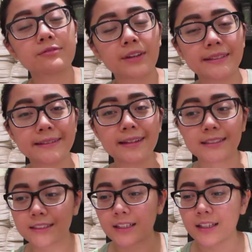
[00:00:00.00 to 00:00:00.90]
facing
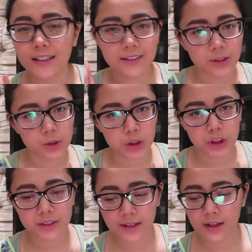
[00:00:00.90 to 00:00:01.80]
us. So it's
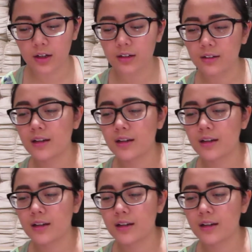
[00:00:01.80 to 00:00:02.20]
just there.